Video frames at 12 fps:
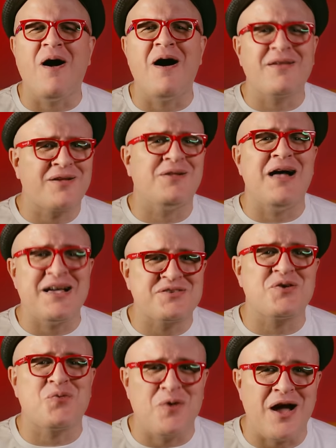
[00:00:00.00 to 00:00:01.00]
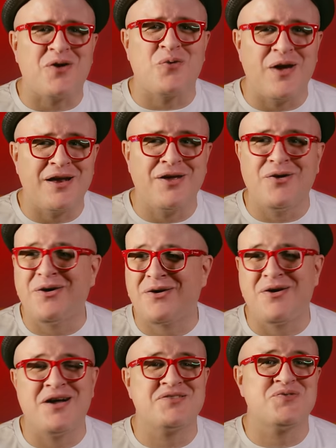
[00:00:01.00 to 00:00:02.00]
on classic rock radio
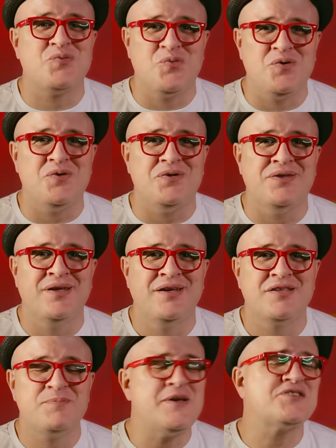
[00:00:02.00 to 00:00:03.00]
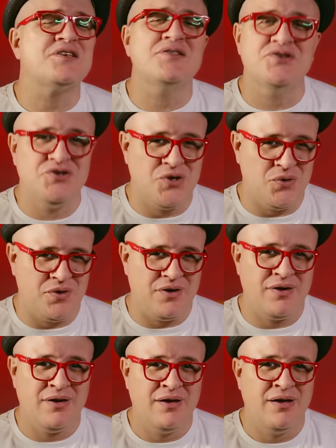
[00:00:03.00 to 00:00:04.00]
across the world, especially The Joker.